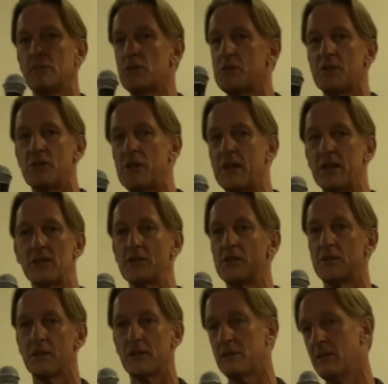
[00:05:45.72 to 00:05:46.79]
Mr.
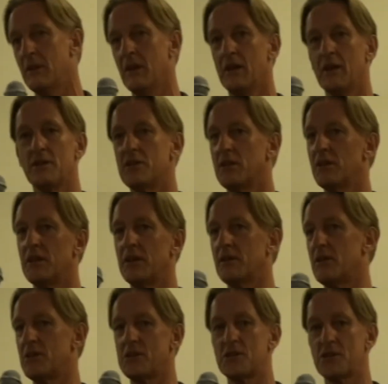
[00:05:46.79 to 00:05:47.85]
Daisy and
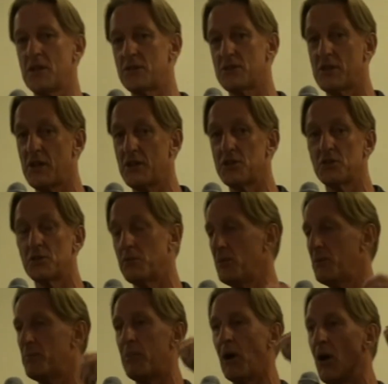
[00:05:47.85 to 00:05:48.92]
Dili, it's sensational,
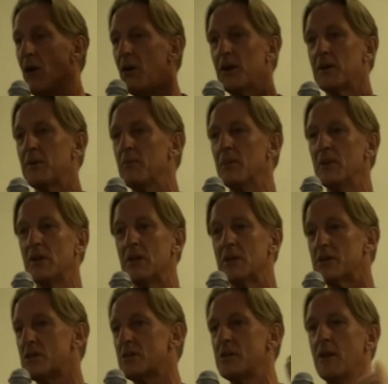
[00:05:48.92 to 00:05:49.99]
but behind me
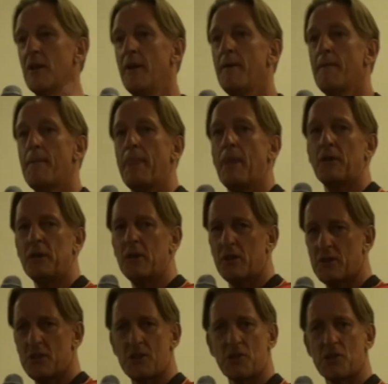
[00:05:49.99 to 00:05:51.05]
is, I think
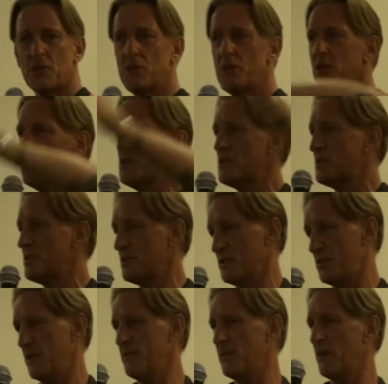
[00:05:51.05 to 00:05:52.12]
there's
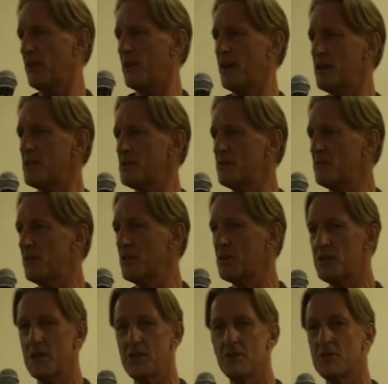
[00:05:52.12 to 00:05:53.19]
37,000
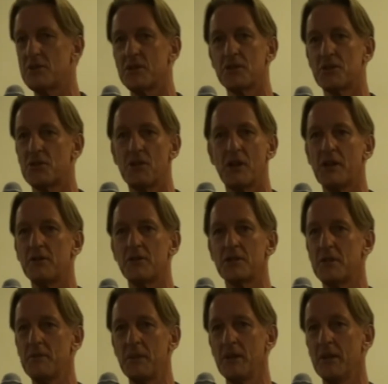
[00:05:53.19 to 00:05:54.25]
Rotarians in Australia or
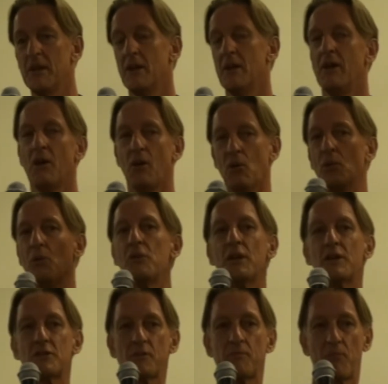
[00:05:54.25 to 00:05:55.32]
something. All
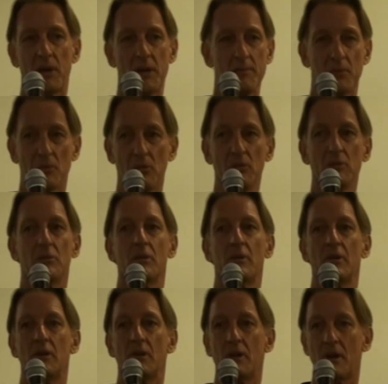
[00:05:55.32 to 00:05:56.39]
those people
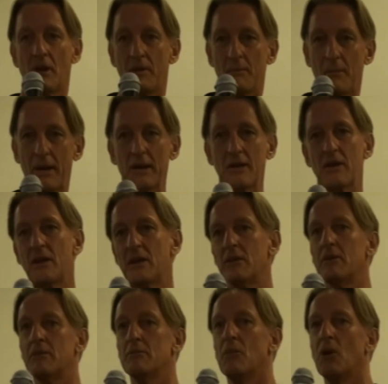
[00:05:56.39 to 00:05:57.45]
are
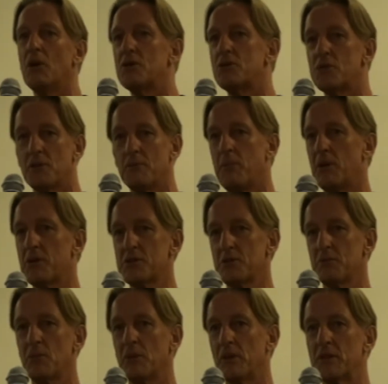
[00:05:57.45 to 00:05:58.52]
making my job
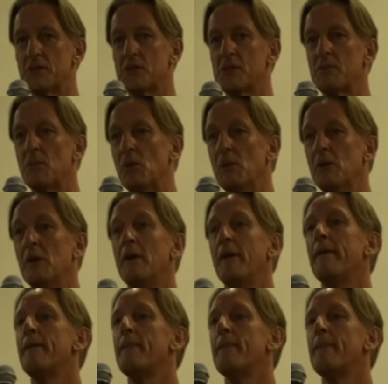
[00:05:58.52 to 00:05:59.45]
possible in Timor,